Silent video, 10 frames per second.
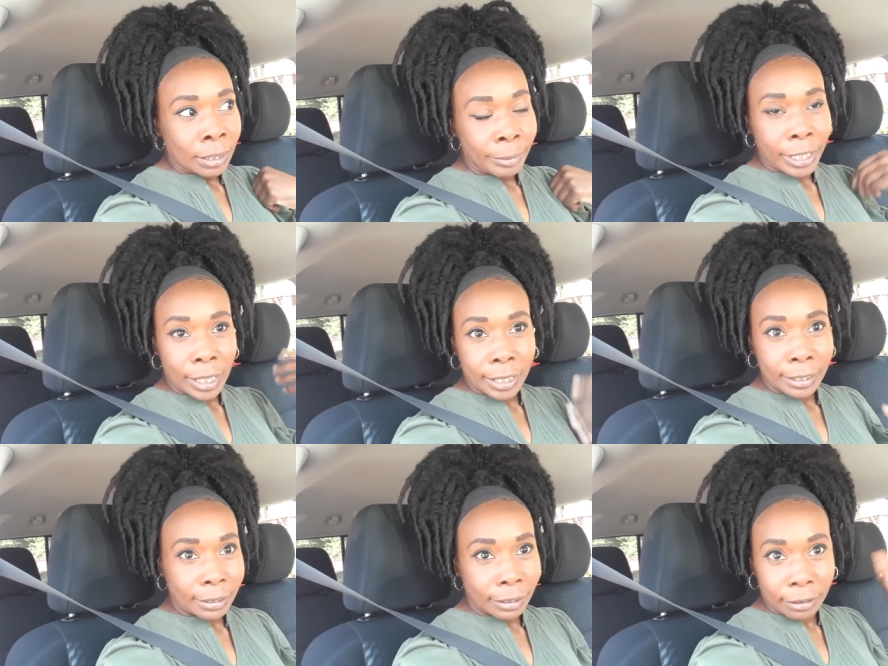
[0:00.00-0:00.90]

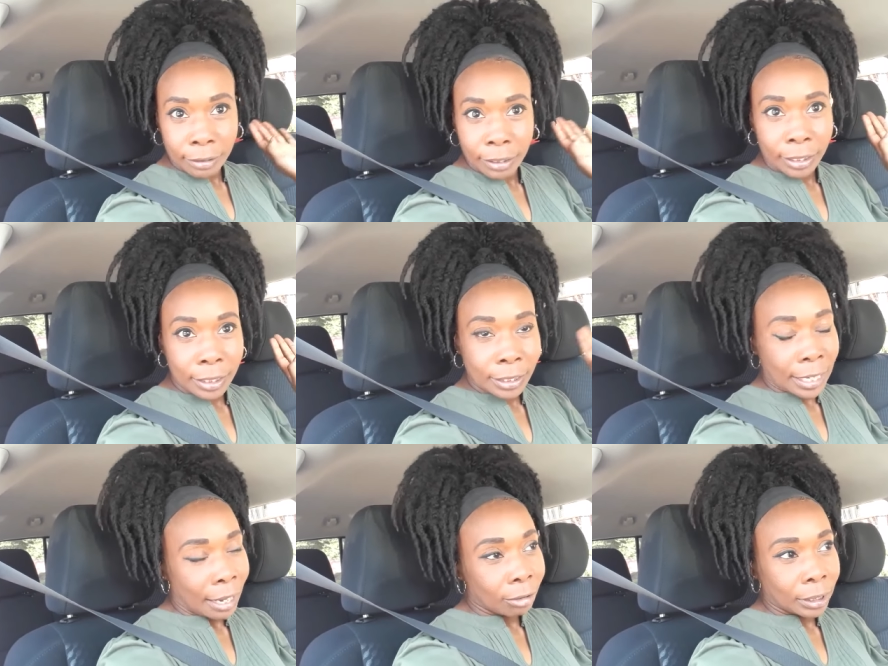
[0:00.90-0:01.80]
because it
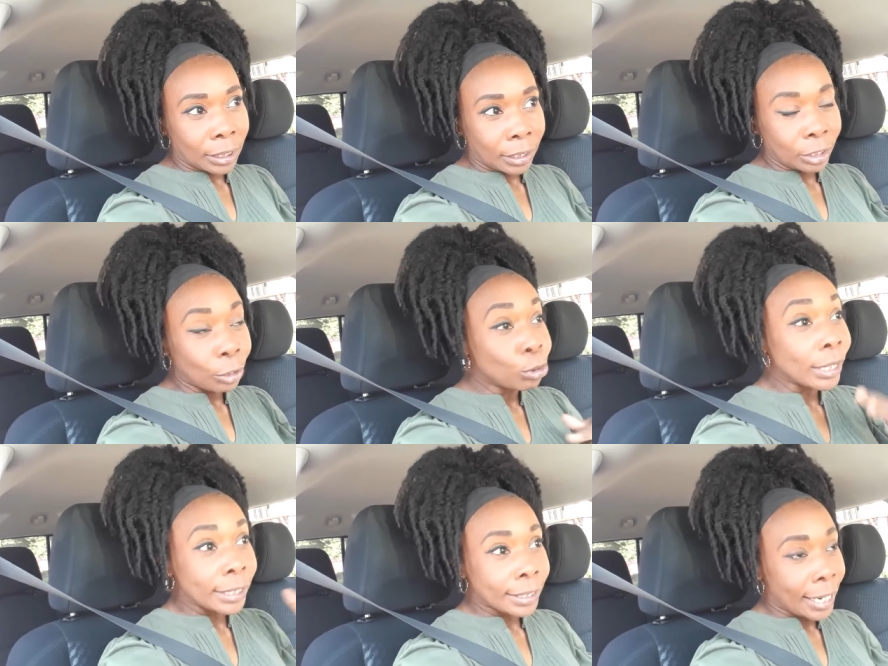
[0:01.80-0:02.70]
doesn't i don't think you
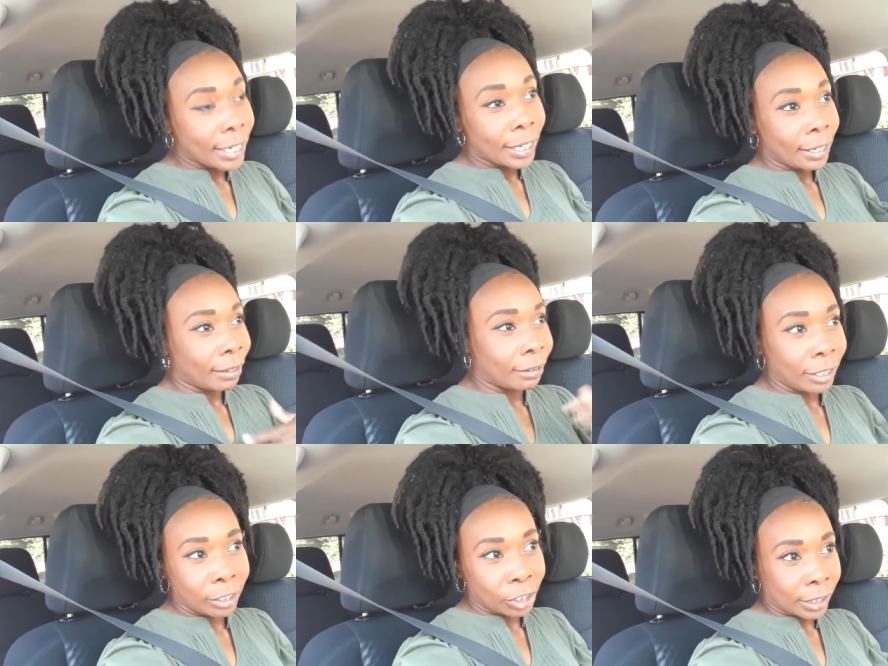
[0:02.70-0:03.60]
can take it and
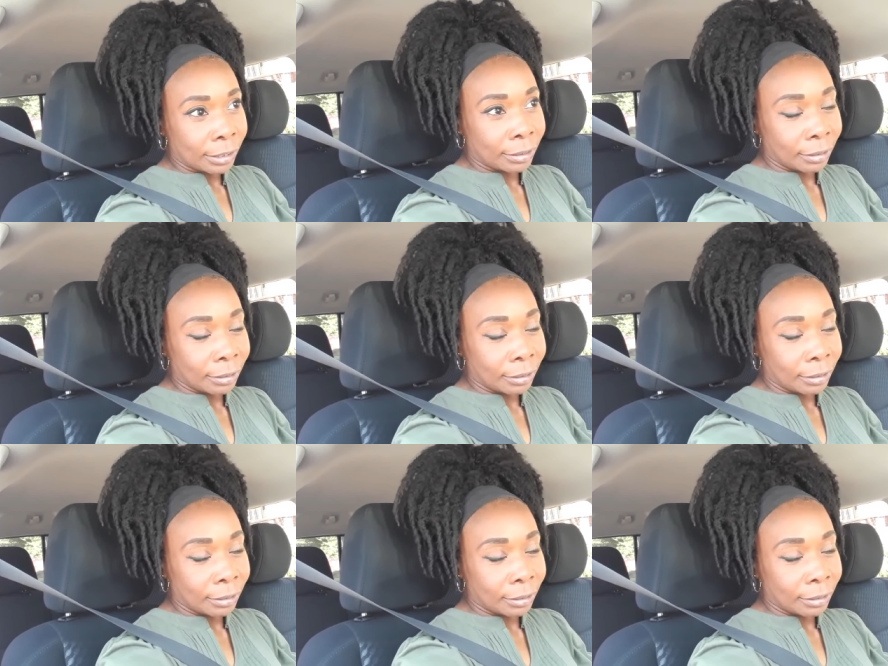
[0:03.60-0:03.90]
it just